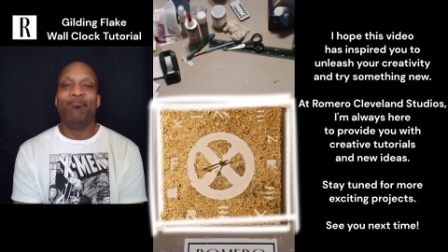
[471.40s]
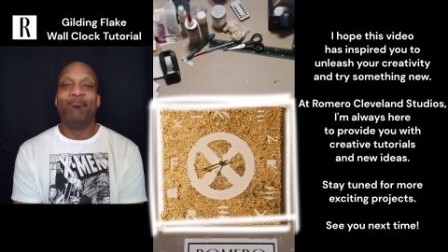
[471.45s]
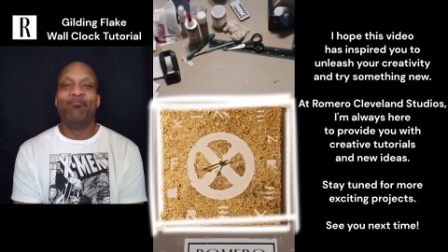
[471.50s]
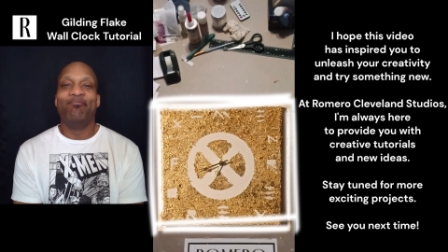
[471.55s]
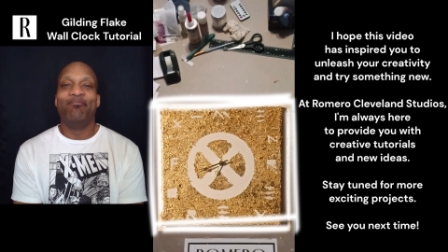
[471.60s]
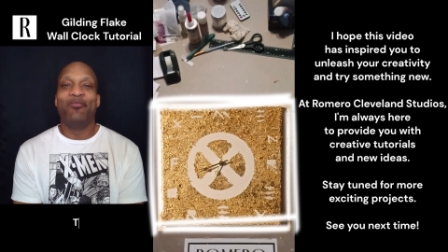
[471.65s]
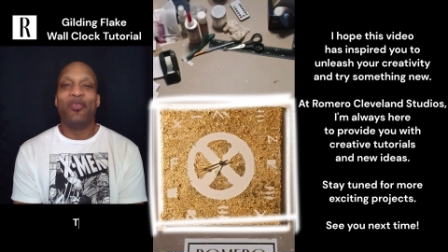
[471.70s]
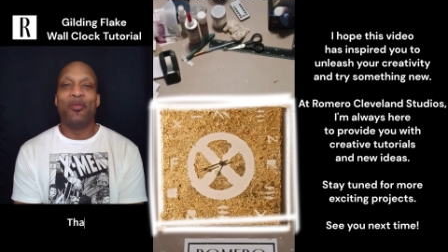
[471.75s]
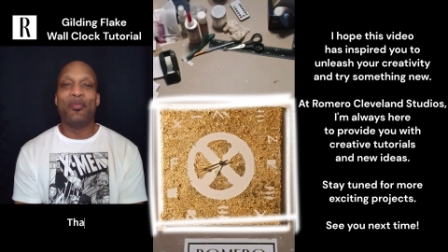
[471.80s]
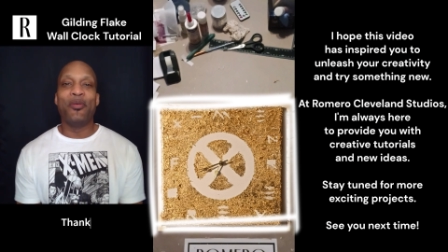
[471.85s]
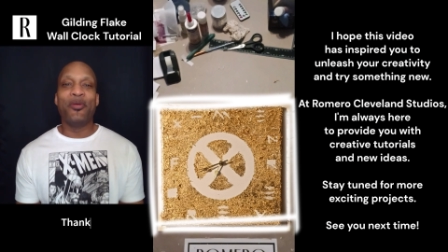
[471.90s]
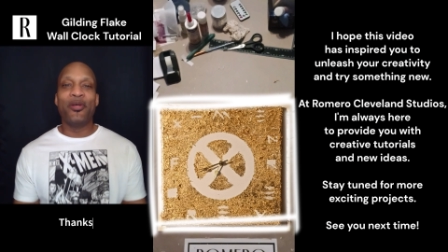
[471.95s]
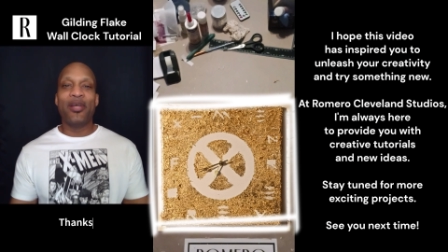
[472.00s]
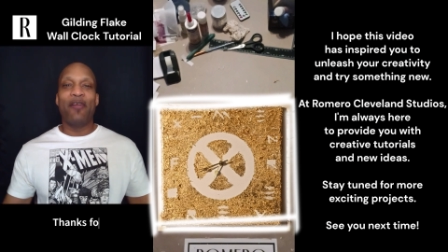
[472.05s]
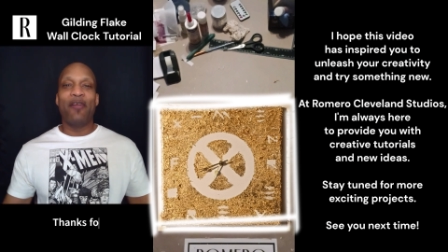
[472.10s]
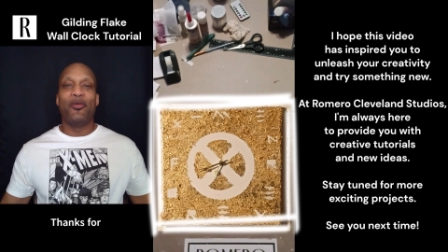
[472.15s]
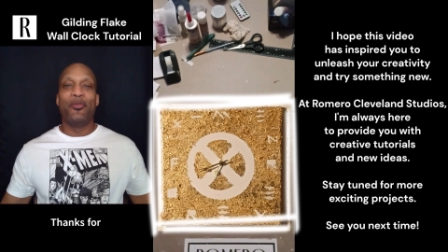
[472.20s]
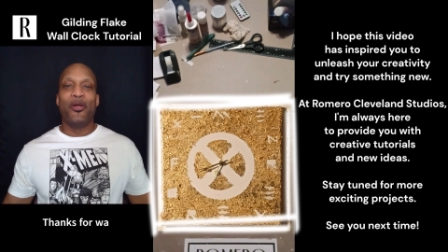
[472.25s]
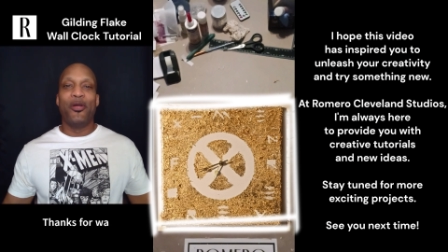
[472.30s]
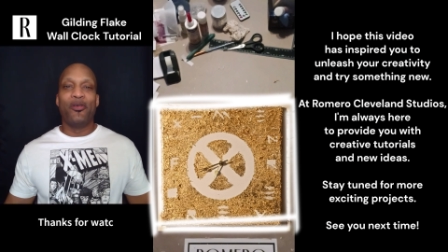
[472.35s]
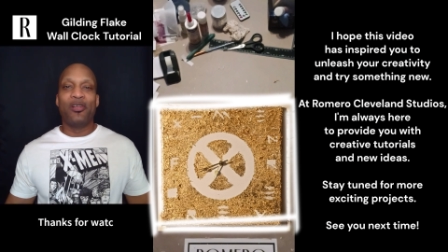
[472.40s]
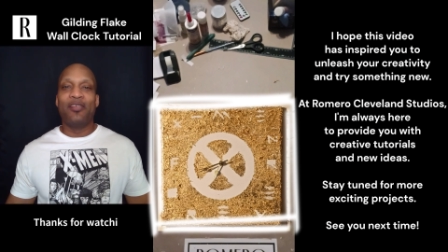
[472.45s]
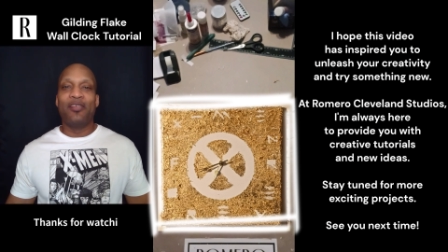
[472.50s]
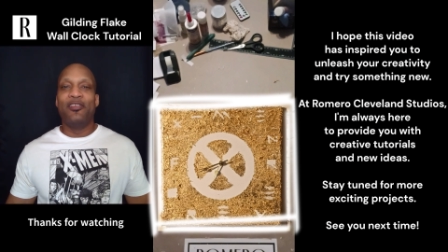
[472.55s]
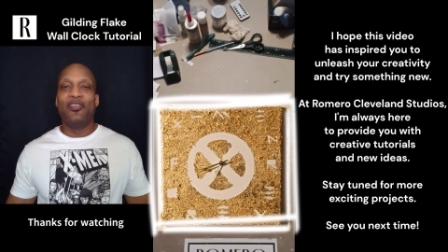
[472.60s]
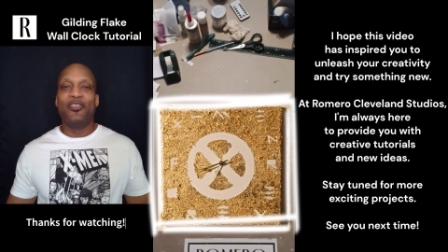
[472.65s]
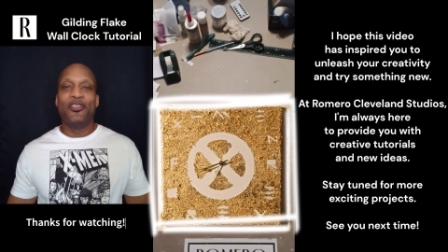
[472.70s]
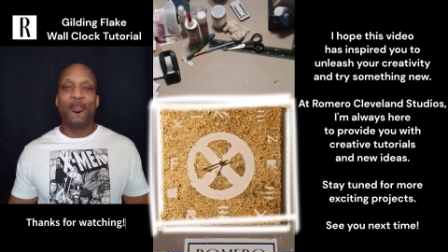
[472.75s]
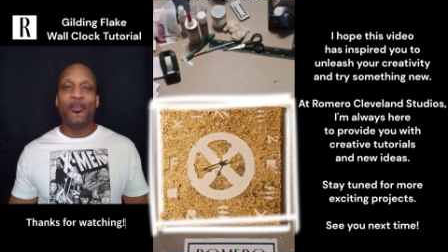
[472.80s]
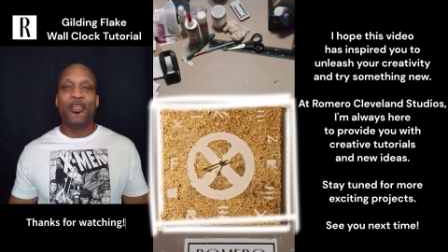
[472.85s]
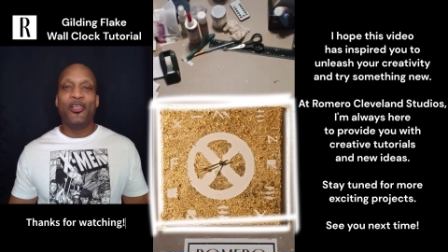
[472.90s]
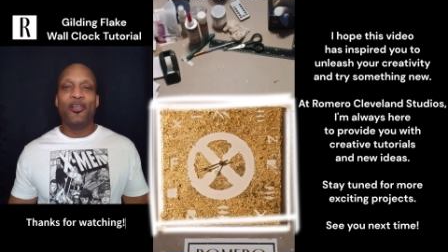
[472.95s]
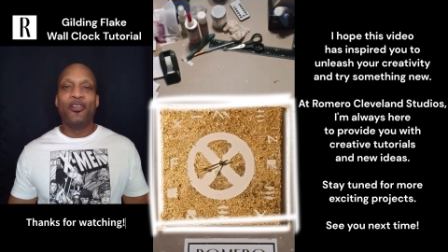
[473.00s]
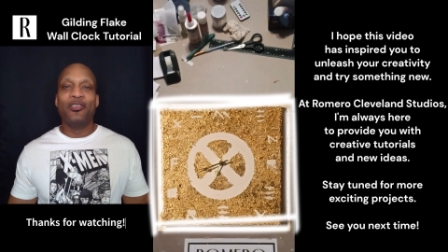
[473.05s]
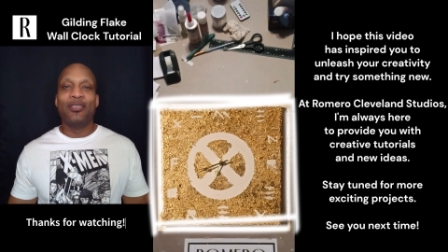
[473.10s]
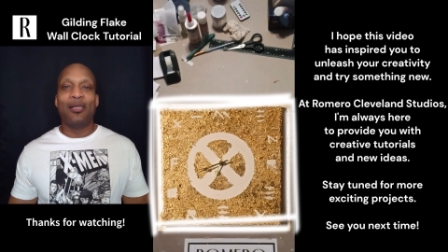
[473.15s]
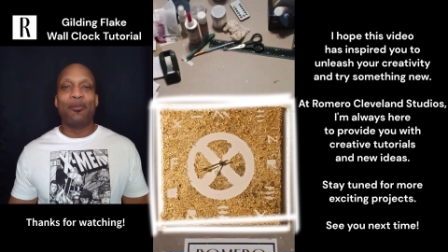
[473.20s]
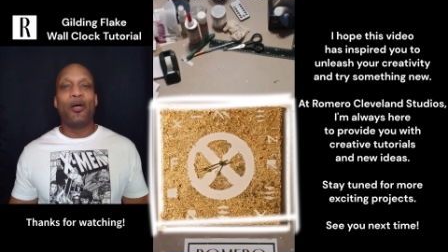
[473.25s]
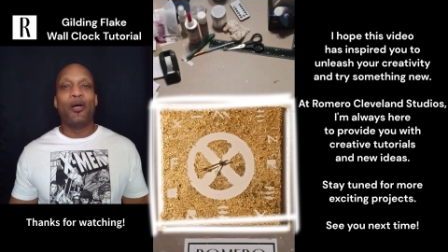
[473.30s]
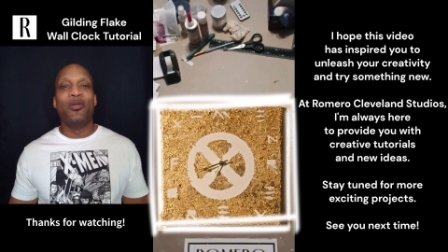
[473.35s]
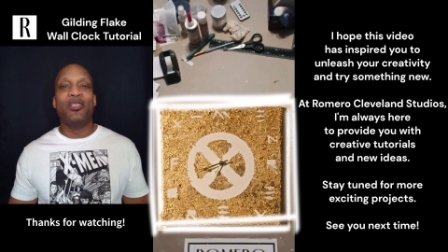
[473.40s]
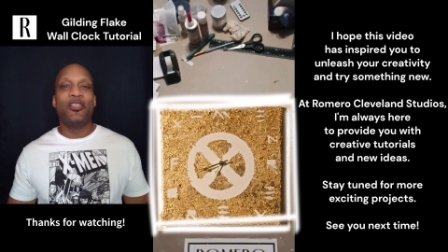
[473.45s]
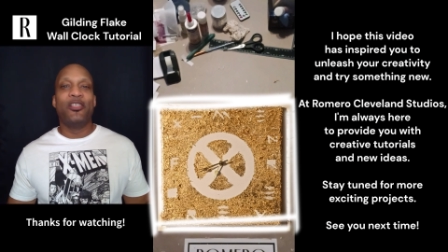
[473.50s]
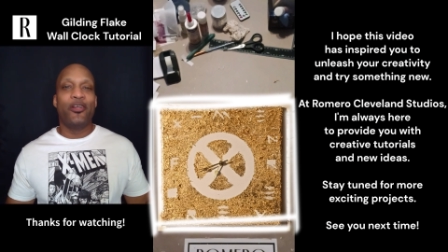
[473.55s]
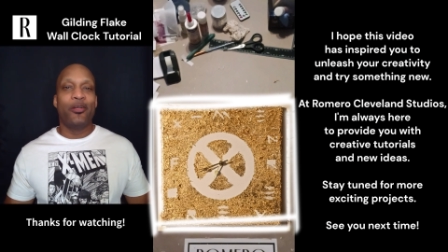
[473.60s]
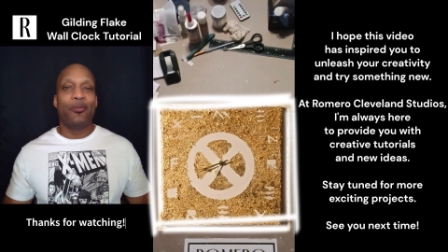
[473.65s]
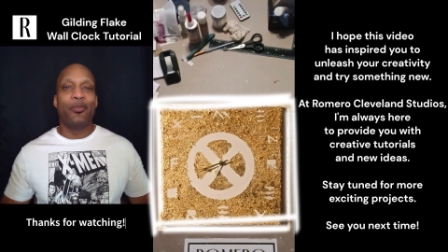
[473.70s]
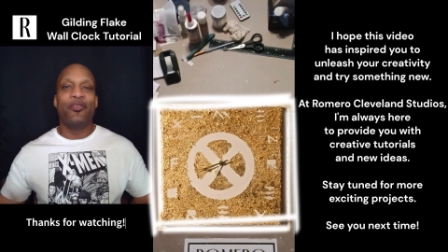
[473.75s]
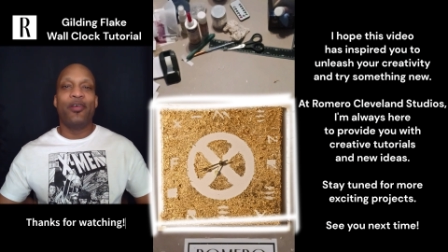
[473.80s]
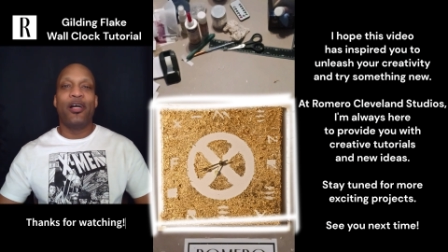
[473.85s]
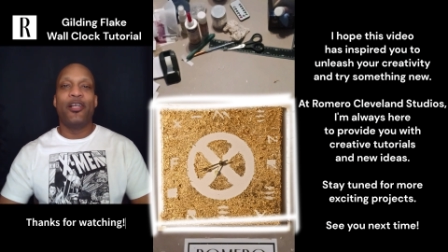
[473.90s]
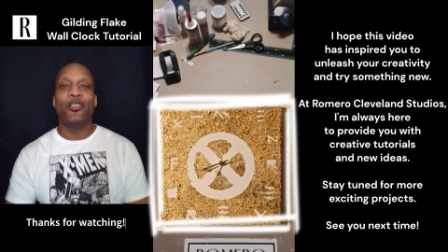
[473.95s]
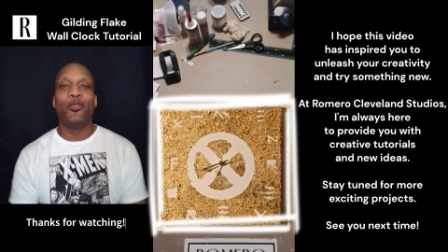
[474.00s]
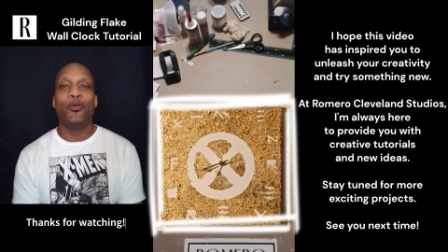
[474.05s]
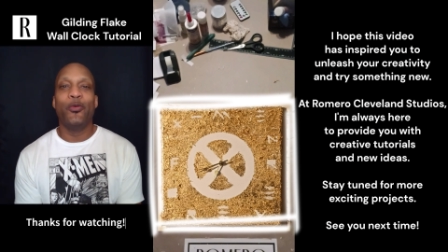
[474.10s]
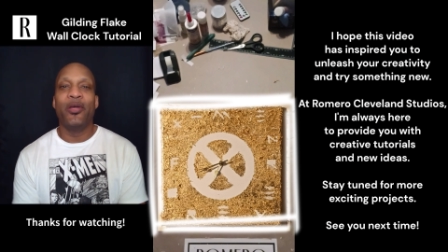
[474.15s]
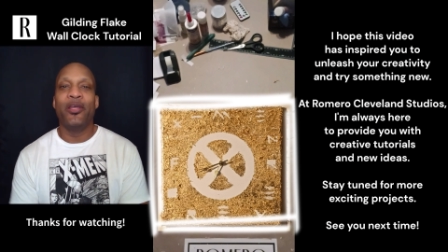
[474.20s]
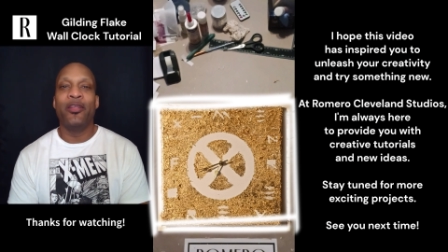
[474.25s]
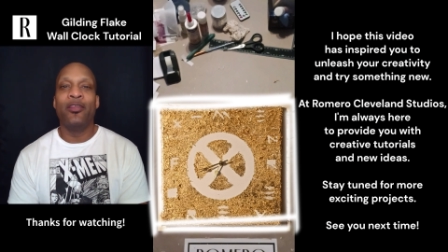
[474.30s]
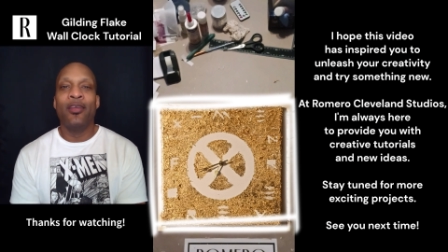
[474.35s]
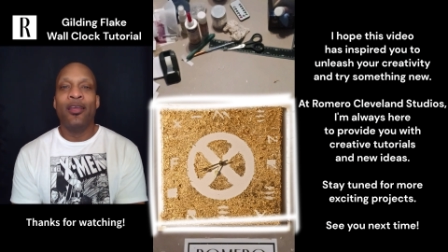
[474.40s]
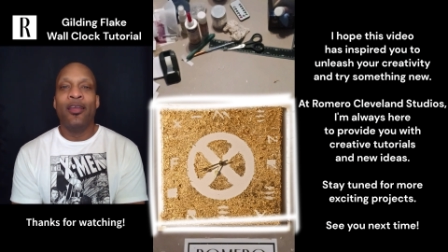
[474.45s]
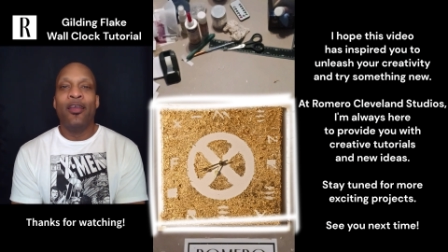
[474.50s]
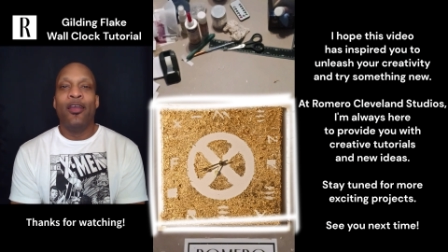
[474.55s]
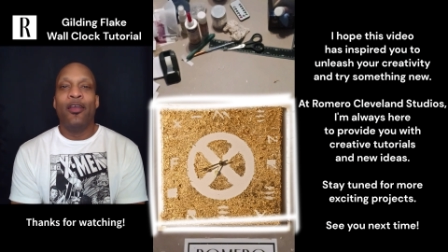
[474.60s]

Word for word: Remember, at Romero Cleveland Studios, I'm always here to provide you with